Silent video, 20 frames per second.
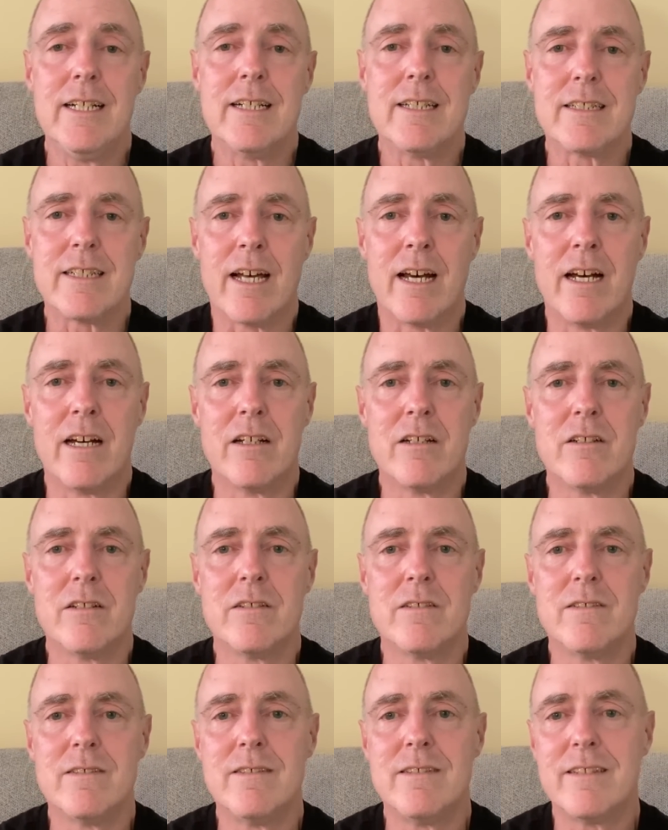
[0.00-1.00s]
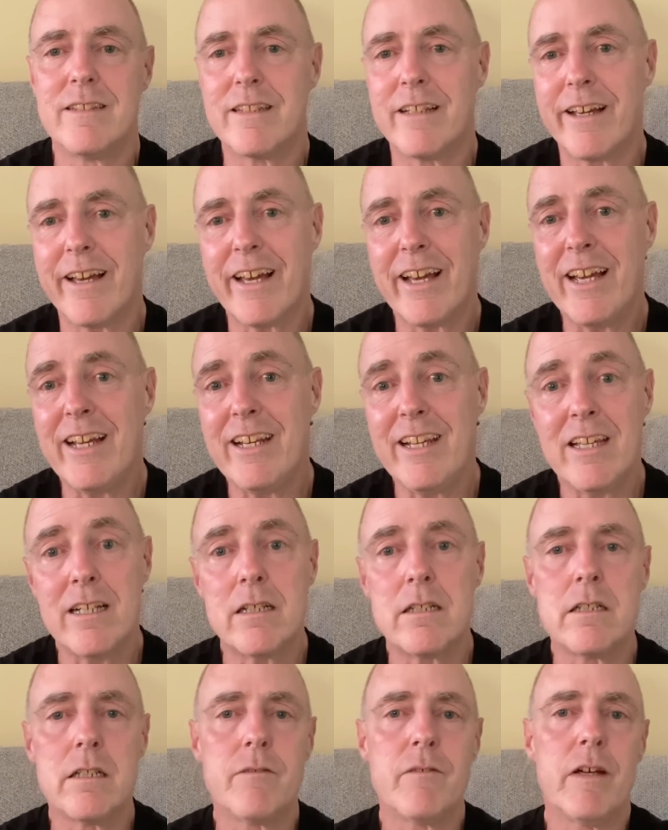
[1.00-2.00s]
So any
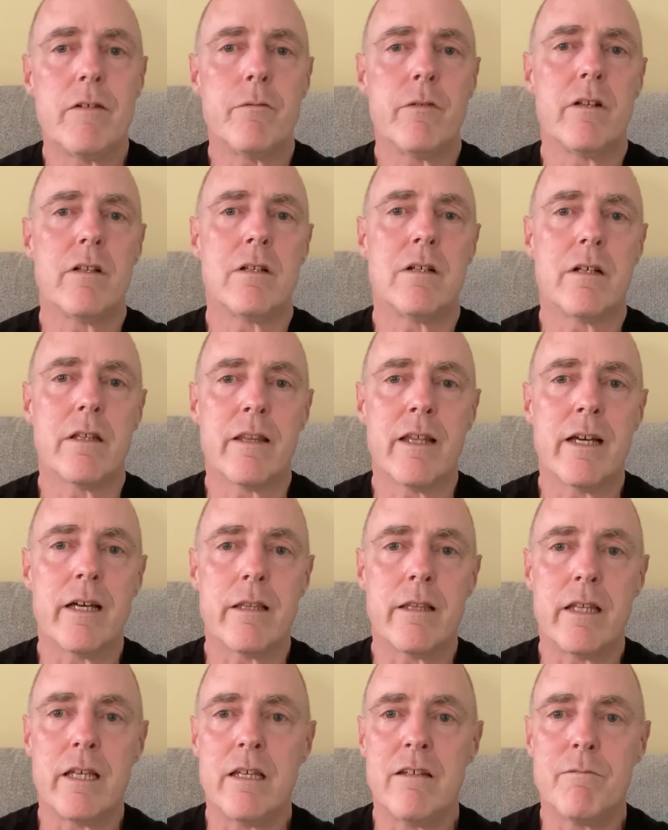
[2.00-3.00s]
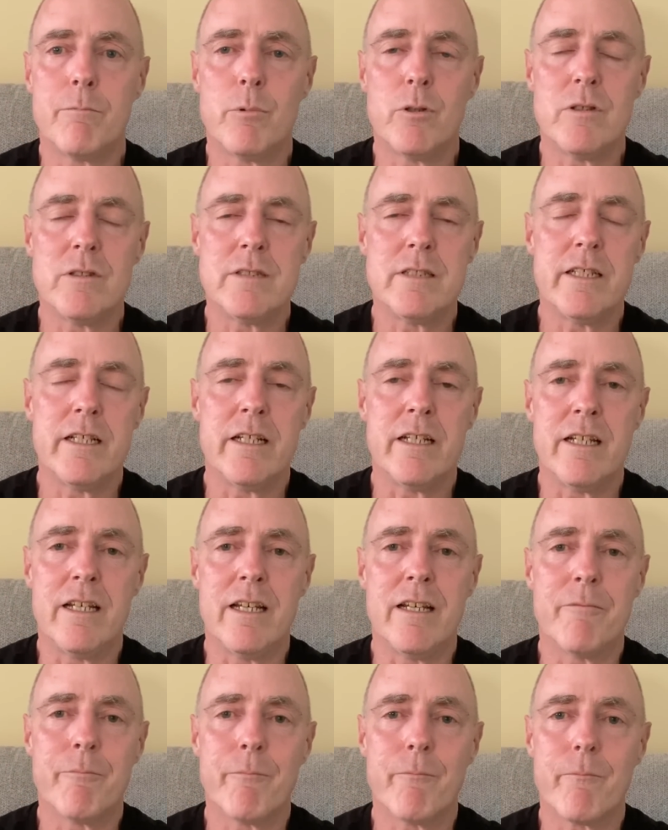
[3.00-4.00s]
kind of effort like that that you've put
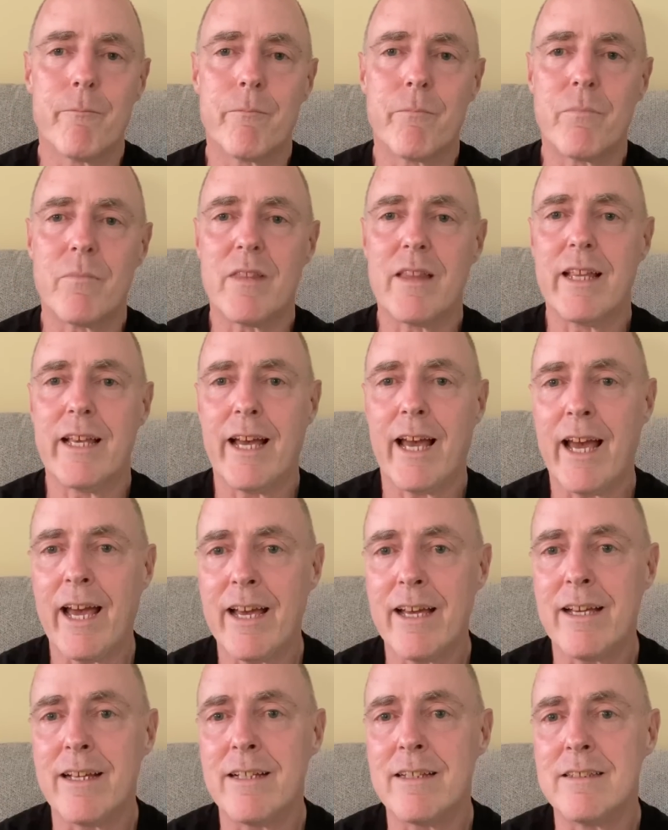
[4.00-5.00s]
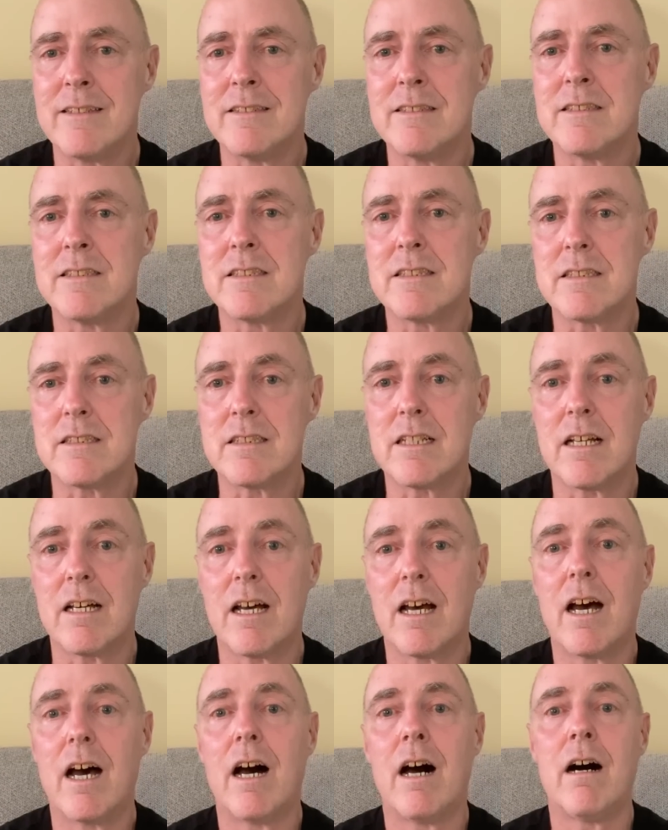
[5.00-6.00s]
in has,
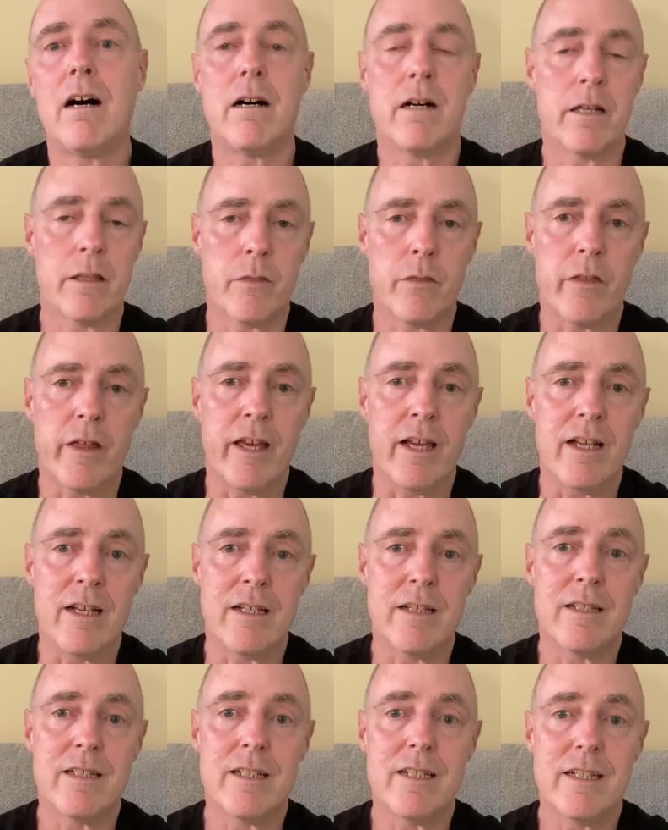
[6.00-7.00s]
I think,